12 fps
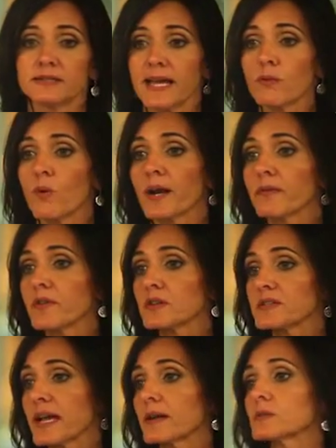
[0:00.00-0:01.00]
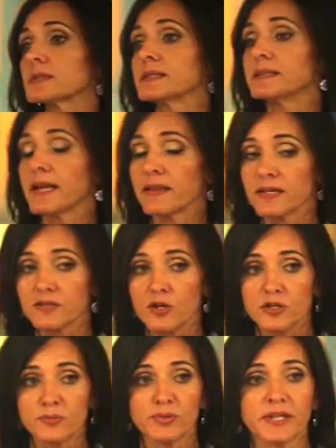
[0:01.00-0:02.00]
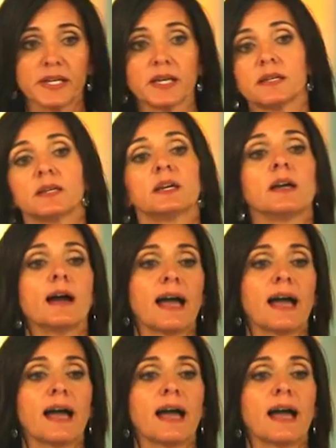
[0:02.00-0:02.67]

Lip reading: Day 1 of their cycle is the day they start to bleed.